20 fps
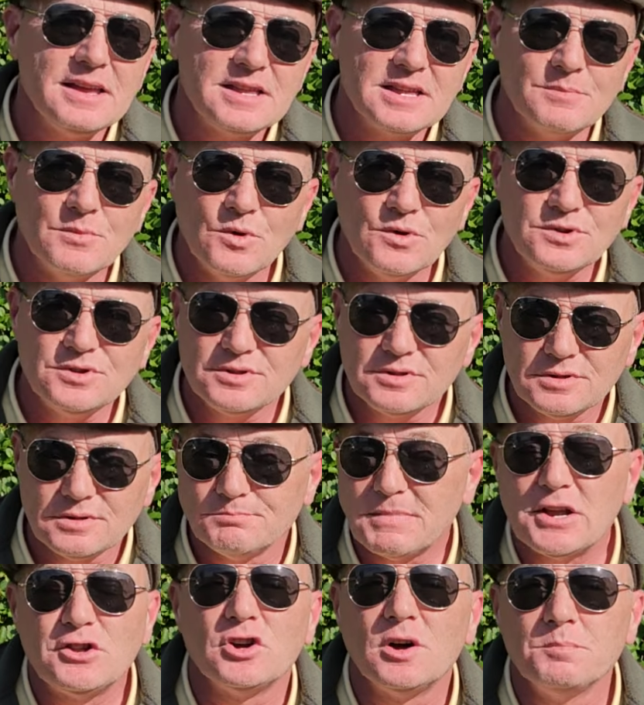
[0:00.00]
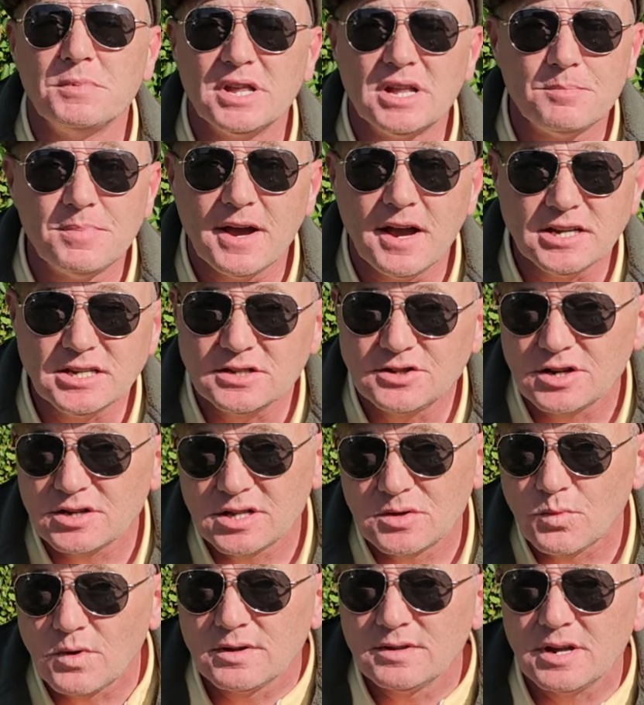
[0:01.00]
like the most, it might not be the best,
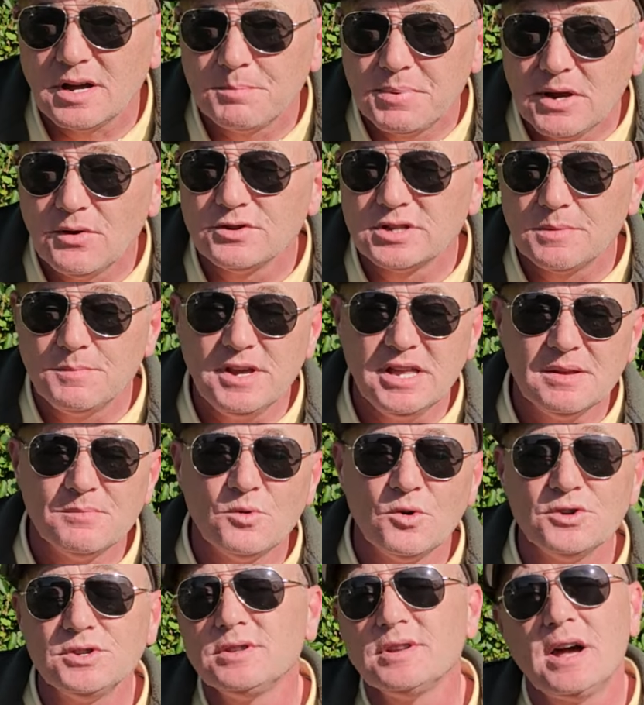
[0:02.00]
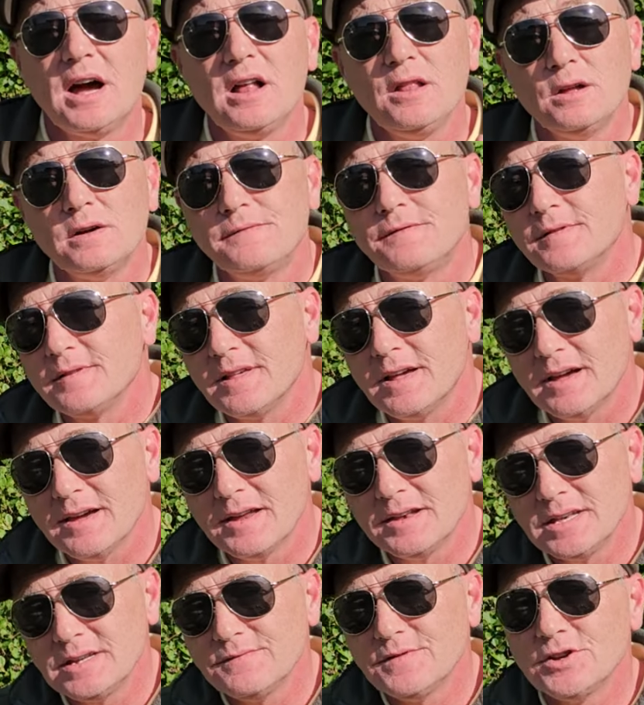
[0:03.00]
just the one that appeals to me the most, I'll offer
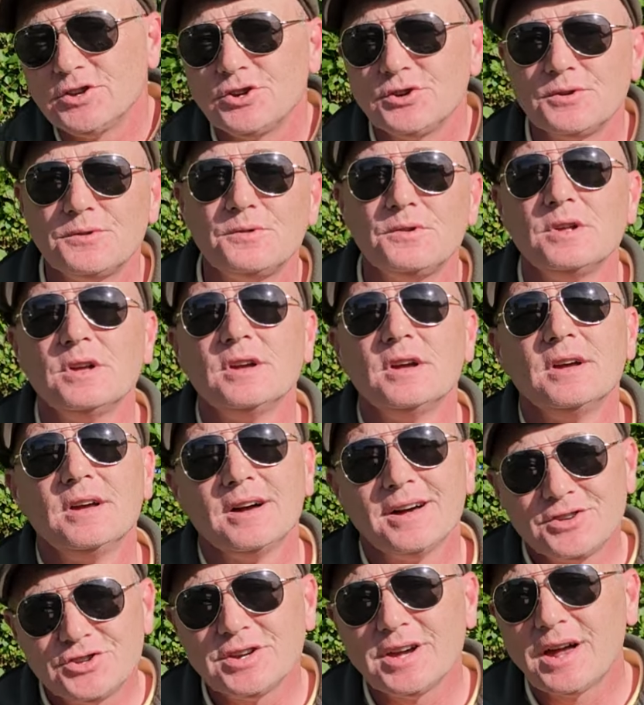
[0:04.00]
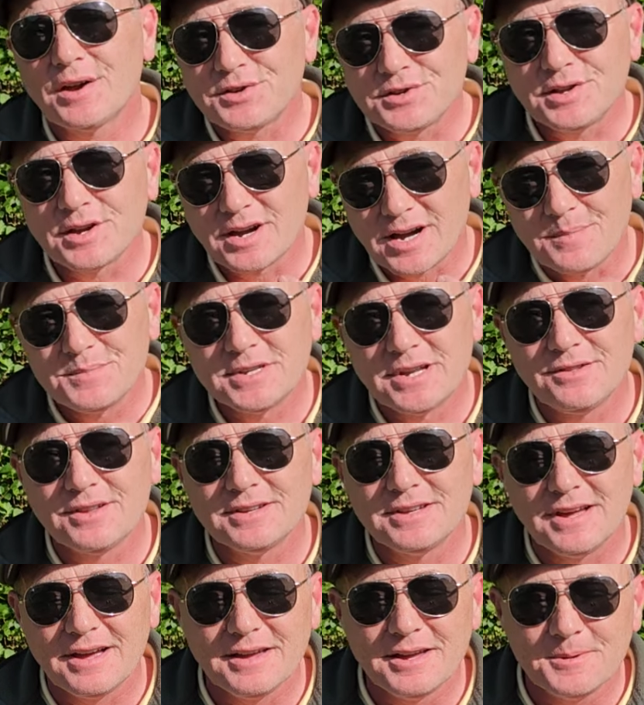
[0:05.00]
that individual a chance to come to
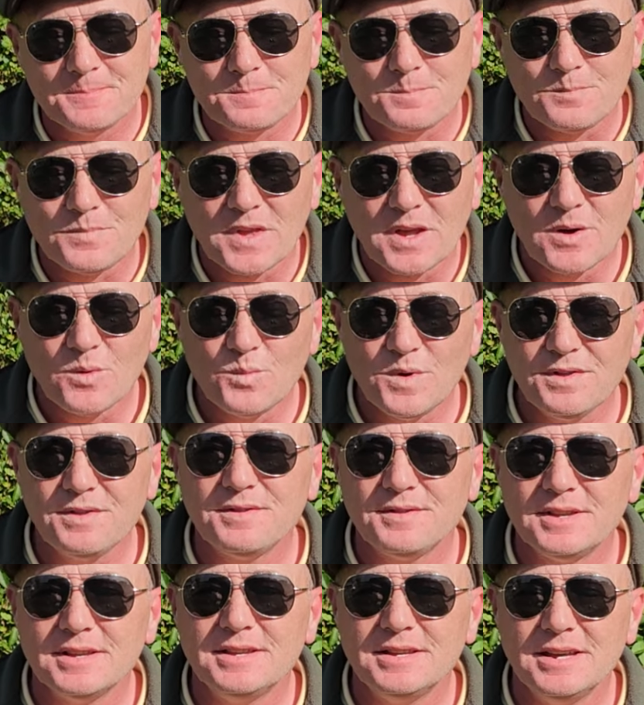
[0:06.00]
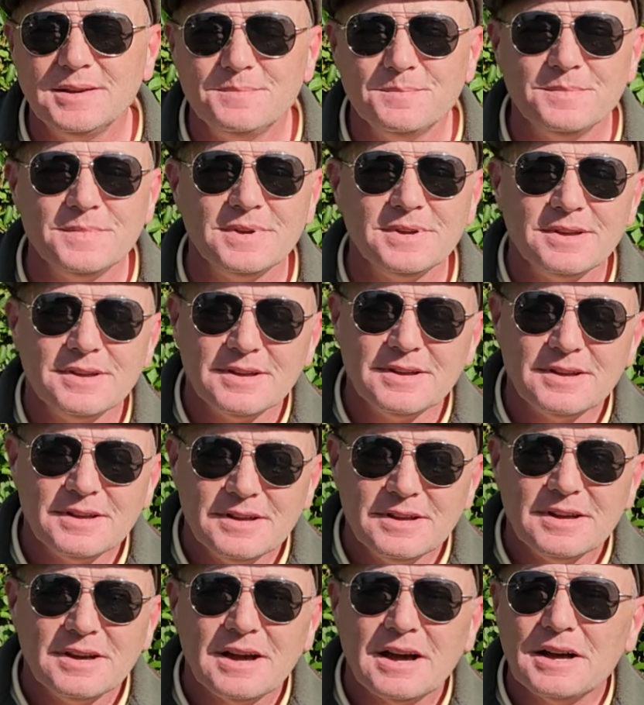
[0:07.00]
the diet with the team
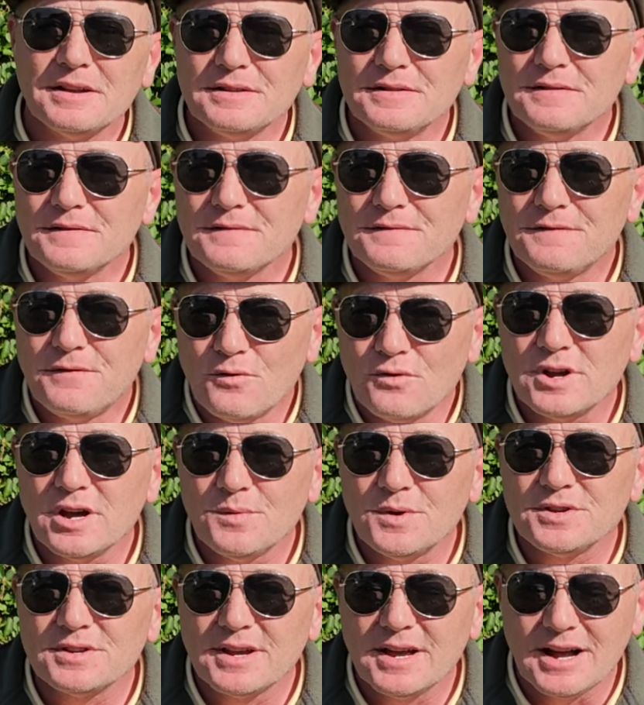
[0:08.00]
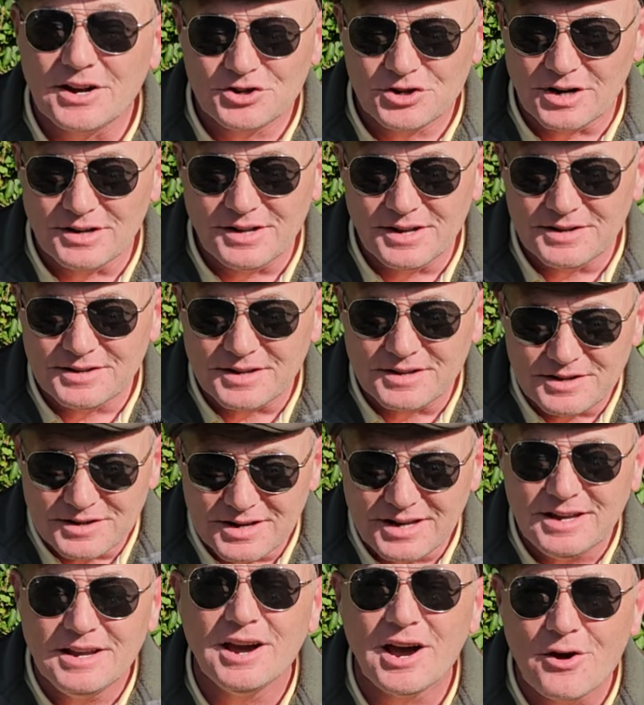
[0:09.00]
and 4 hours catch and release and
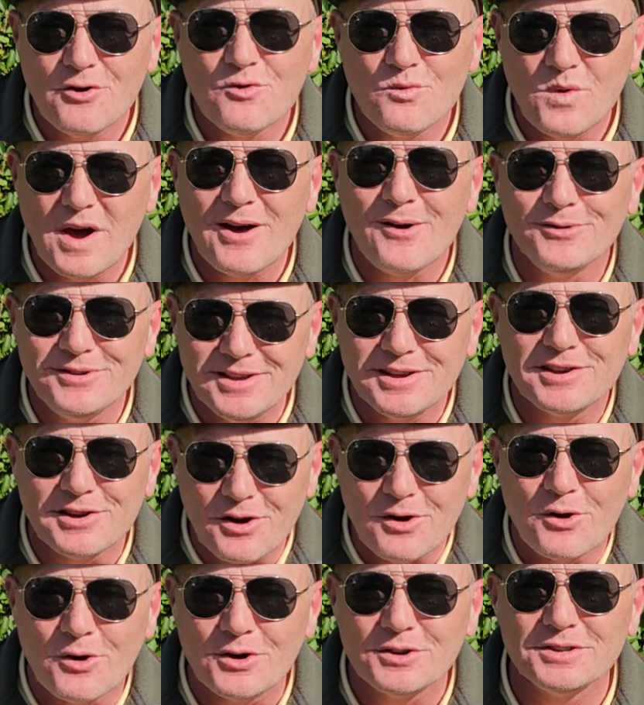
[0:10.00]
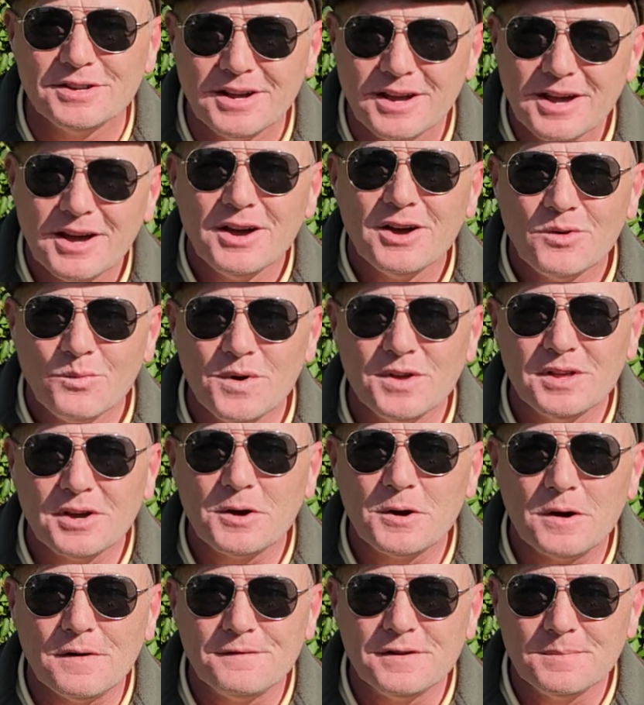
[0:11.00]
see how well you get on with a
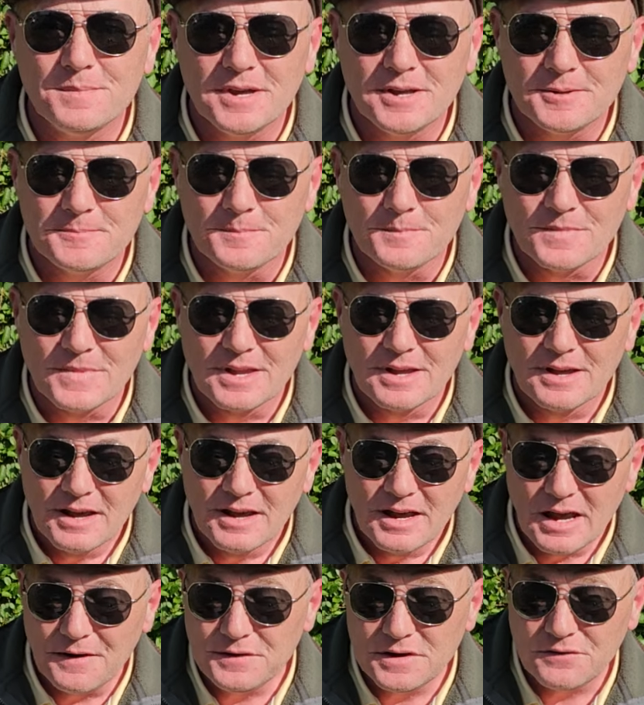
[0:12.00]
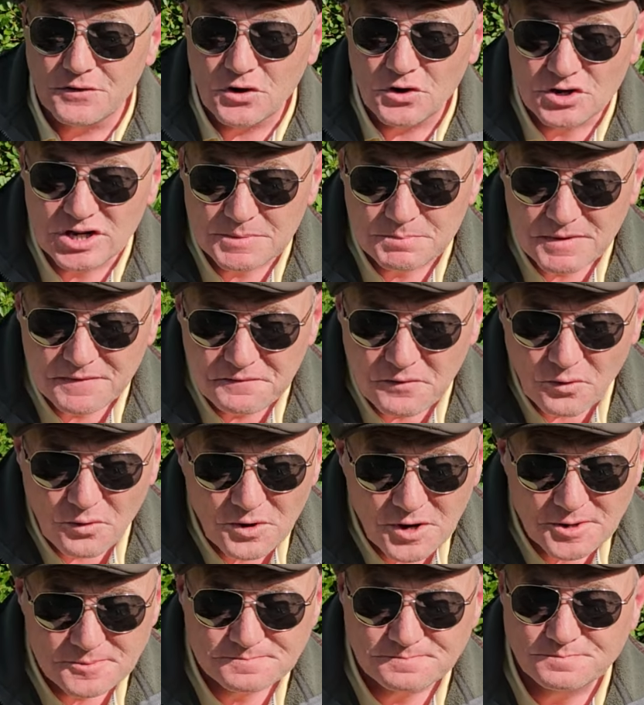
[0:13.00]
coffee bean. If you've used it
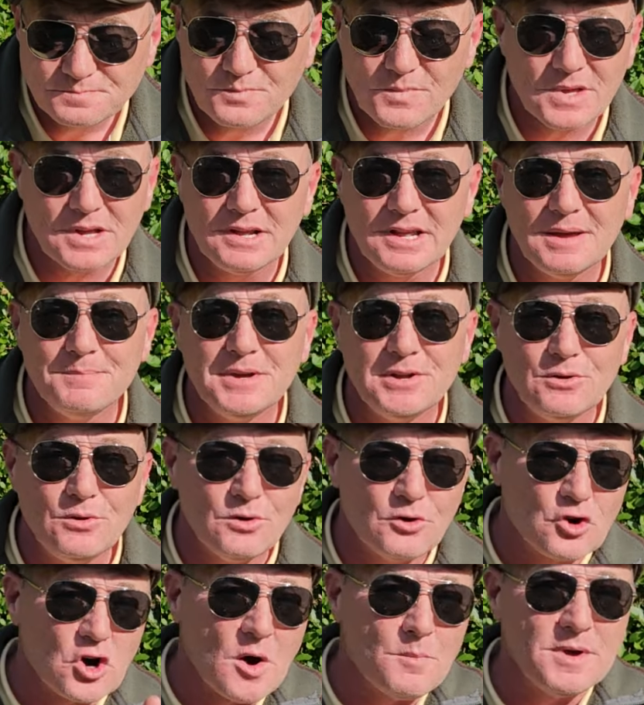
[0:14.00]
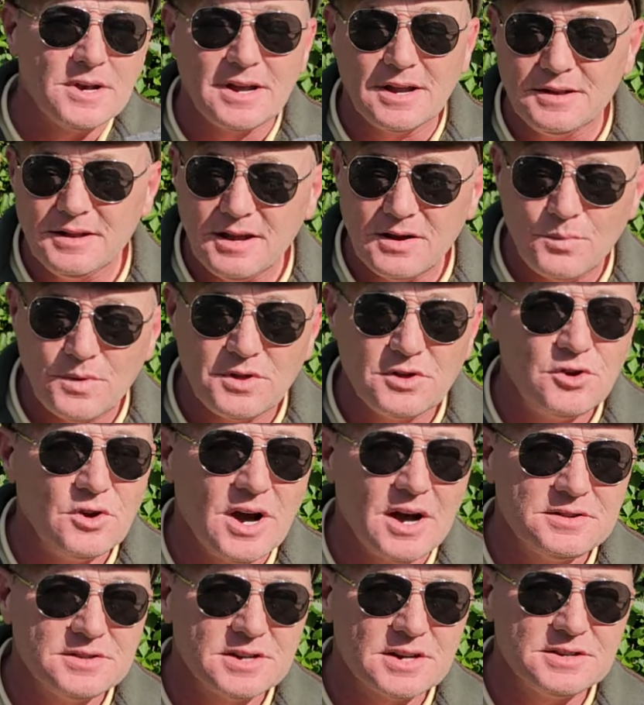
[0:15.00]
before, let me know. Comment in there whether
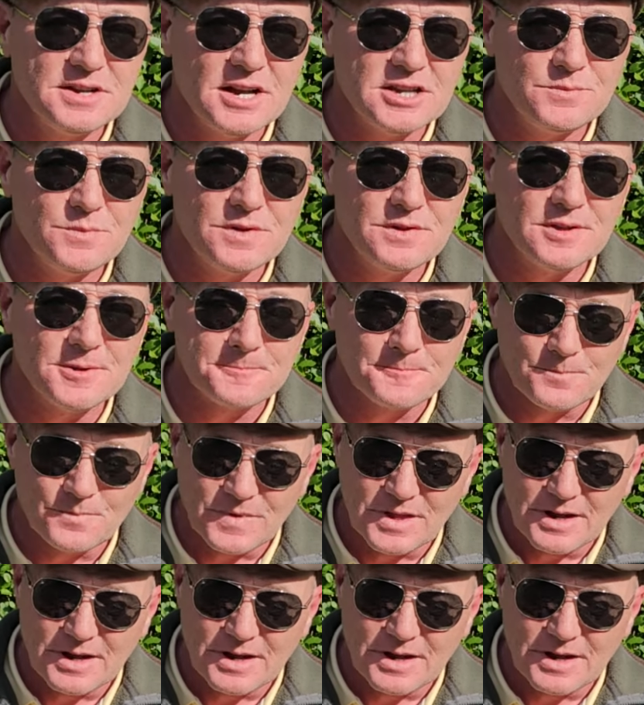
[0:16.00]
you had success with it.